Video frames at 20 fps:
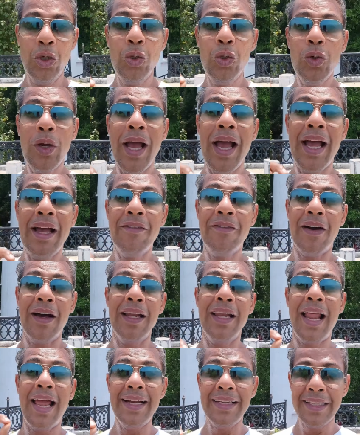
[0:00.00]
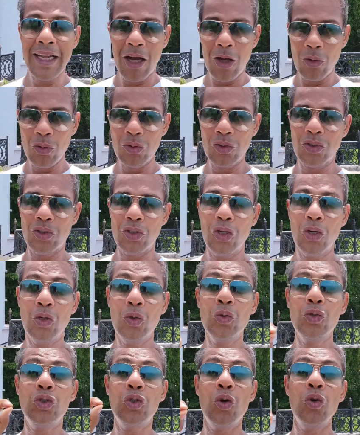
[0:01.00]
do you have a lighthouse
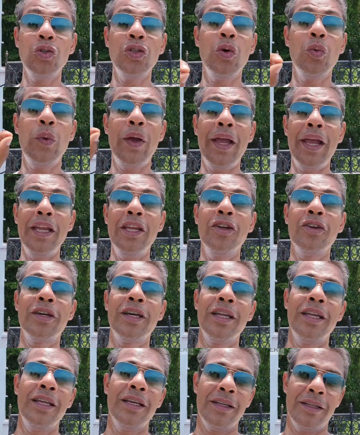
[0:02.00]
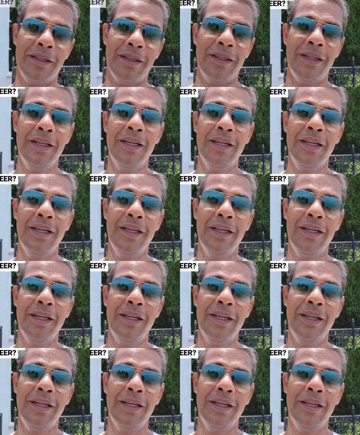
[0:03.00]
to show you the way in your career?